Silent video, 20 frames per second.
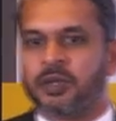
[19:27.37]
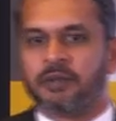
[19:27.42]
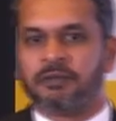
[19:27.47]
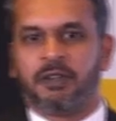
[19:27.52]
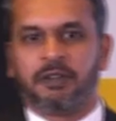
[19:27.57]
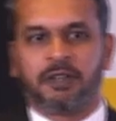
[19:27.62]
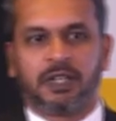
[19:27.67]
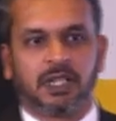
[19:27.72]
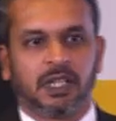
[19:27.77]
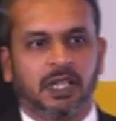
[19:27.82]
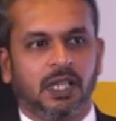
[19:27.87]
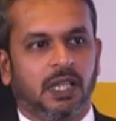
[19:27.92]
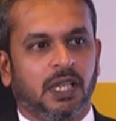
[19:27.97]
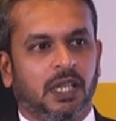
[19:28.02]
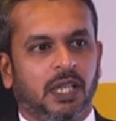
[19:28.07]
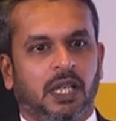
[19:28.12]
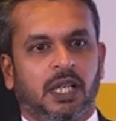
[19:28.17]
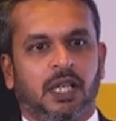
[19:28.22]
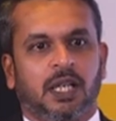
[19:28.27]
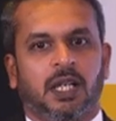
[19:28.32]
everyone.
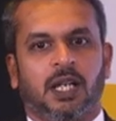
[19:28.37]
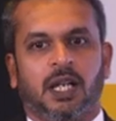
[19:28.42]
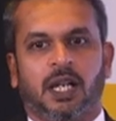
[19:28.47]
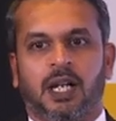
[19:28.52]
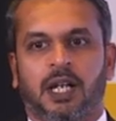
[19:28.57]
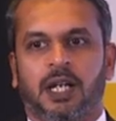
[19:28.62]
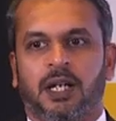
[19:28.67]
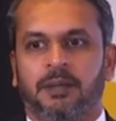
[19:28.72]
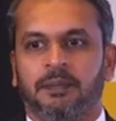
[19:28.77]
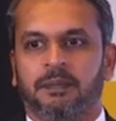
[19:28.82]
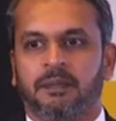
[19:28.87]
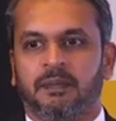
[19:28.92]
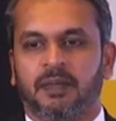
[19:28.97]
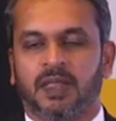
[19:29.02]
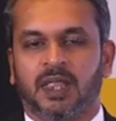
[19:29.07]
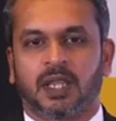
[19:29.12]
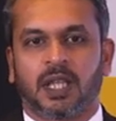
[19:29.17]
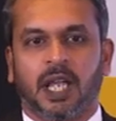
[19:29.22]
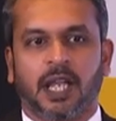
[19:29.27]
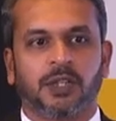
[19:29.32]

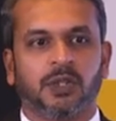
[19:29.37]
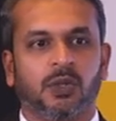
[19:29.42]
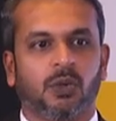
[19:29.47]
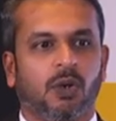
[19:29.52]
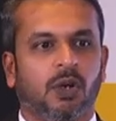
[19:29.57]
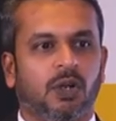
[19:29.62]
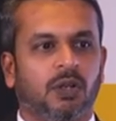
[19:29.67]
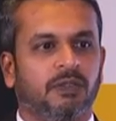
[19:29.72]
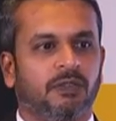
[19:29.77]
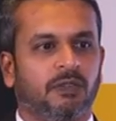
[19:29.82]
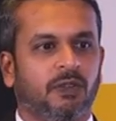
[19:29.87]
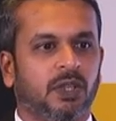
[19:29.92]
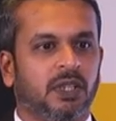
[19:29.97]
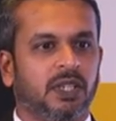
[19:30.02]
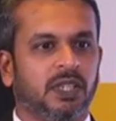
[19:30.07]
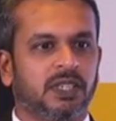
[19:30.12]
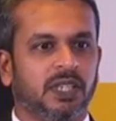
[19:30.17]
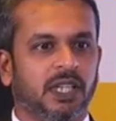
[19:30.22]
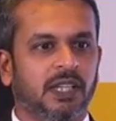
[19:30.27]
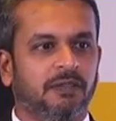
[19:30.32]
Thank you all for
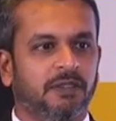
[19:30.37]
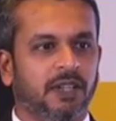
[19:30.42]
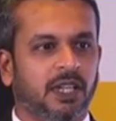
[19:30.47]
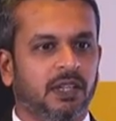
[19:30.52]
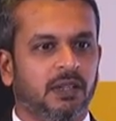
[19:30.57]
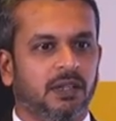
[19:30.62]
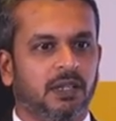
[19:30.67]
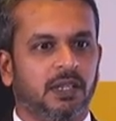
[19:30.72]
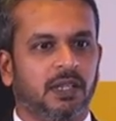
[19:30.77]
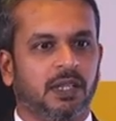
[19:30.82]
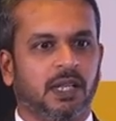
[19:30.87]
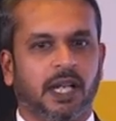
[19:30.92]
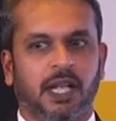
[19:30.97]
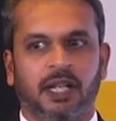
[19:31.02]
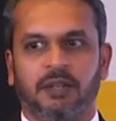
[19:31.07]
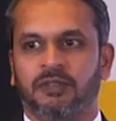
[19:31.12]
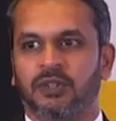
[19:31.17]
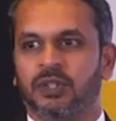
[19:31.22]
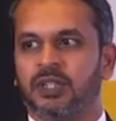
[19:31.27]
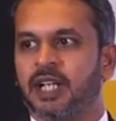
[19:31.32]
this evening
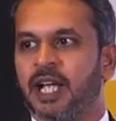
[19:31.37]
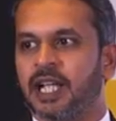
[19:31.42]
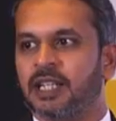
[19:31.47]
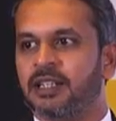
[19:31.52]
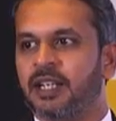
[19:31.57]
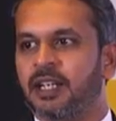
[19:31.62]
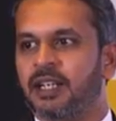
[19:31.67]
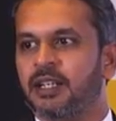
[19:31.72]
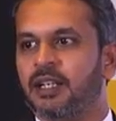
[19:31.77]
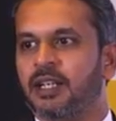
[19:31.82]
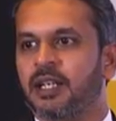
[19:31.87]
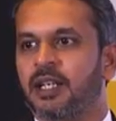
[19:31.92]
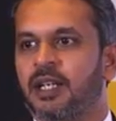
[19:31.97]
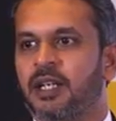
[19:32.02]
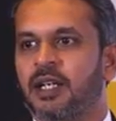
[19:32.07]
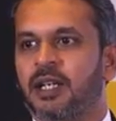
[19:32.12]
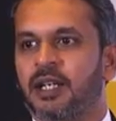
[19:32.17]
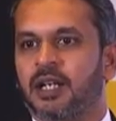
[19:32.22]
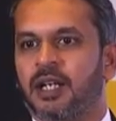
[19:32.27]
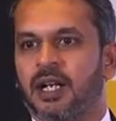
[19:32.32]
and for the gathering.
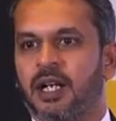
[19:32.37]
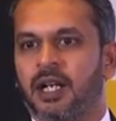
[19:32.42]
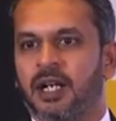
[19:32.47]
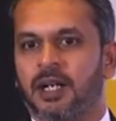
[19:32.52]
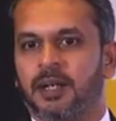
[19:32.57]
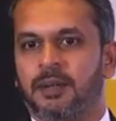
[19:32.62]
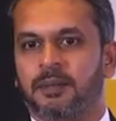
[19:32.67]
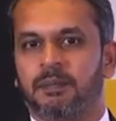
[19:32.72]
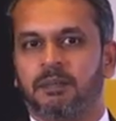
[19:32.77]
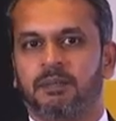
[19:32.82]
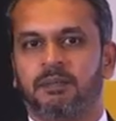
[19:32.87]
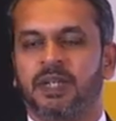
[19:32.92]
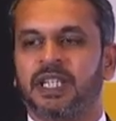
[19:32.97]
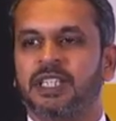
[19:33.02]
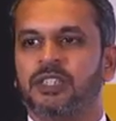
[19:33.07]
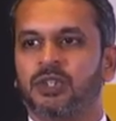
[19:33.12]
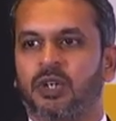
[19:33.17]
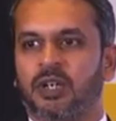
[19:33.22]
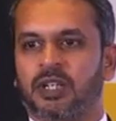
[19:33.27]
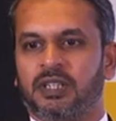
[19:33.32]

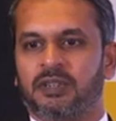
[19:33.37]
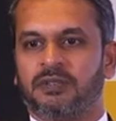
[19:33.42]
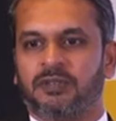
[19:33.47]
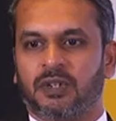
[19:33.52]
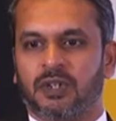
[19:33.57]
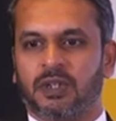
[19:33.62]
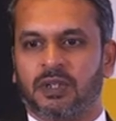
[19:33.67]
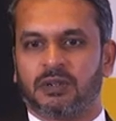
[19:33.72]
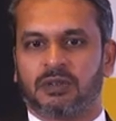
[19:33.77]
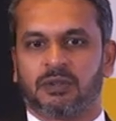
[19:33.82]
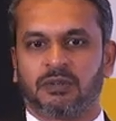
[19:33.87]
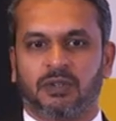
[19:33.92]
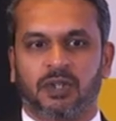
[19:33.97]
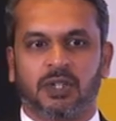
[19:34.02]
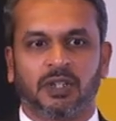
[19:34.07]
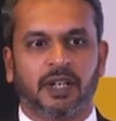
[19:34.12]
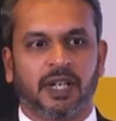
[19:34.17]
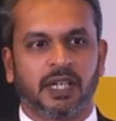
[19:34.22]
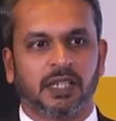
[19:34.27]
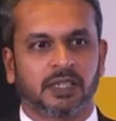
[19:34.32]
Please join us for
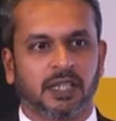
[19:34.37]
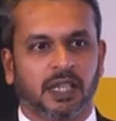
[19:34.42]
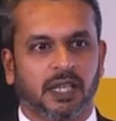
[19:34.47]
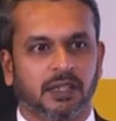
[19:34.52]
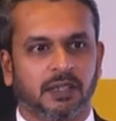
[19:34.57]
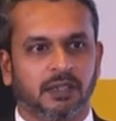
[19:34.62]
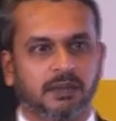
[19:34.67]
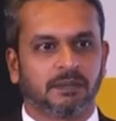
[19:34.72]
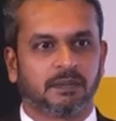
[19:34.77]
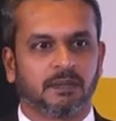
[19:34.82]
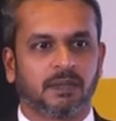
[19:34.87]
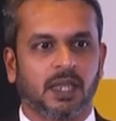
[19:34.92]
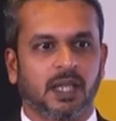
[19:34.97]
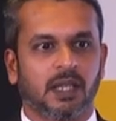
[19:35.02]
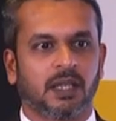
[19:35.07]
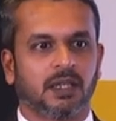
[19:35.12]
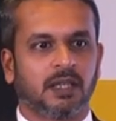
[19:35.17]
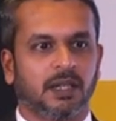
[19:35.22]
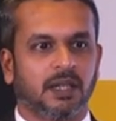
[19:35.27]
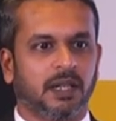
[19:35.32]
the drinks and
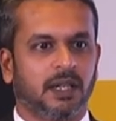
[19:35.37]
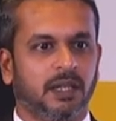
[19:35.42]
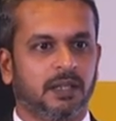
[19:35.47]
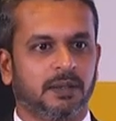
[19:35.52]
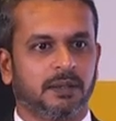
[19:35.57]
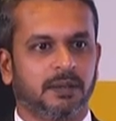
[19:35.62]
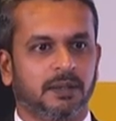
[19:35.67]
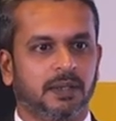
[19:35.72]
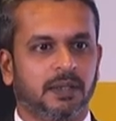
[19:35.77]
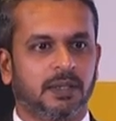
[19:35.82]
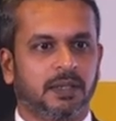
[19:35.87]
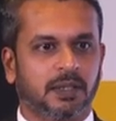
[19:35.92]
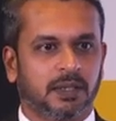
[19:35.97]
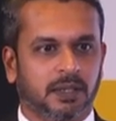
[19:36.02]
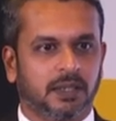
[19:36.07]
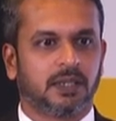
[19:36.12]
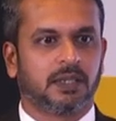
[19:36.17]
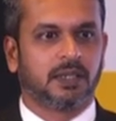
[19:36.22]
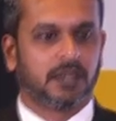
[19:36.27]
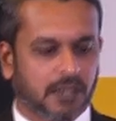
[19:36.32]
the dinner.
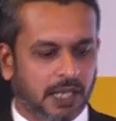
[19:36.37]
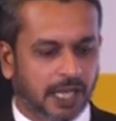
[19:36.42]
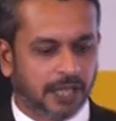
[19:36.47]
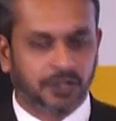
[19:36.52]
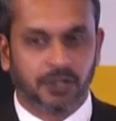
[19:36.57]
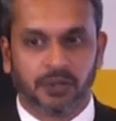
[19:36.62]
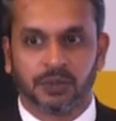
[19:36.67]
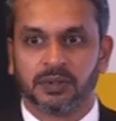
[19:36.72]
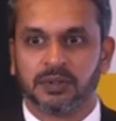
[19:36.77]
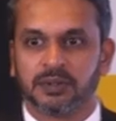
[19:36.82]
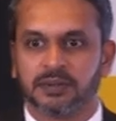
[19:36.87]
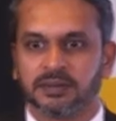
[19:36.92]
Thank you.